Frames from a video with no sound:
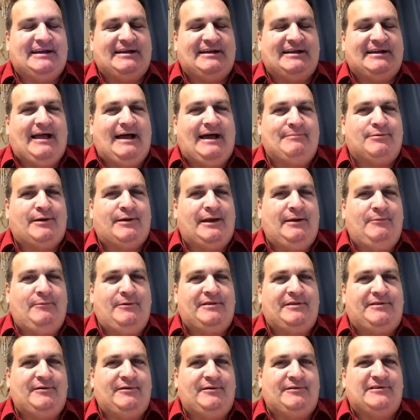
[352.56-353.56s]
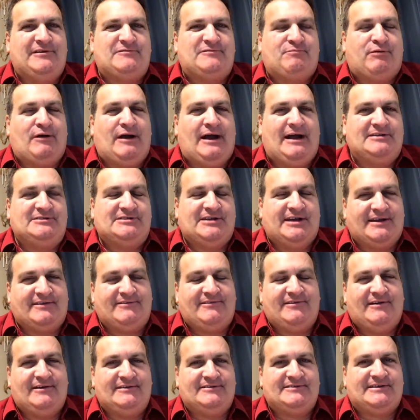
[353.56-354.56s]
to collaborate with you on this
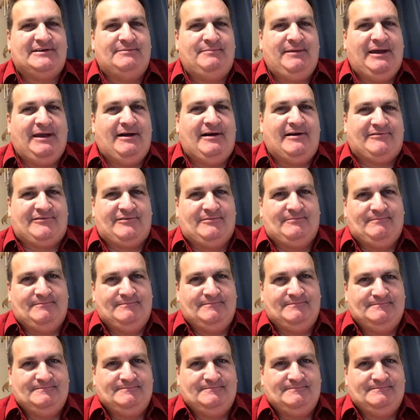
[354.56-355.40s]
project. It's going to be awesome.